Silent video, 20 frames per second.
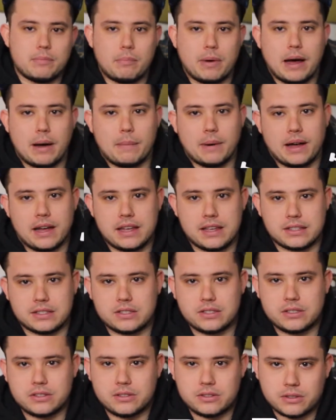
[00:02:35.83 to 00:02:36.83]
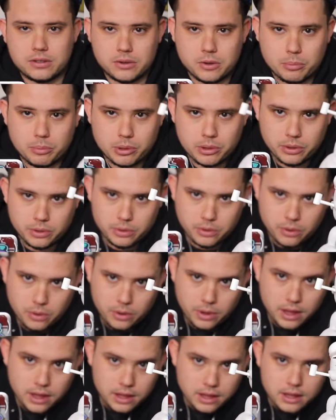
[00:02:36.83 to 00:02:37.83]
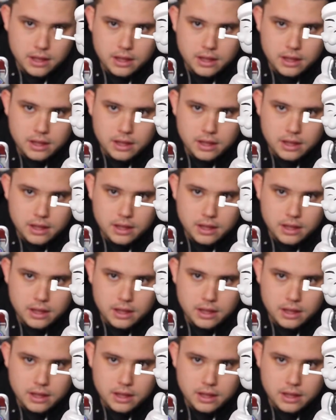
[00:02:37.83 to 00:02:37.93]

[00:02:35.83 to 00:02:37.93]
Popeye is super cool.